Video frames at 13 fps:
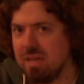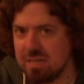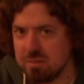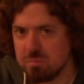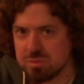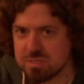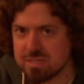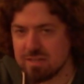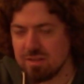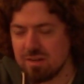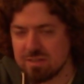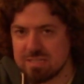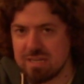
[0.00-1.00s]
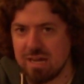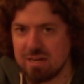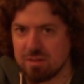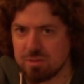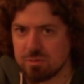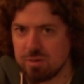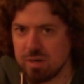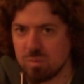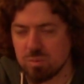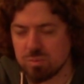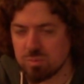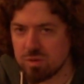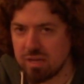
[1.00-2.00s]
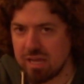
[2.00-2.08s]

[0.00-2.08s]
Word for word: and it will sit alongside other great World War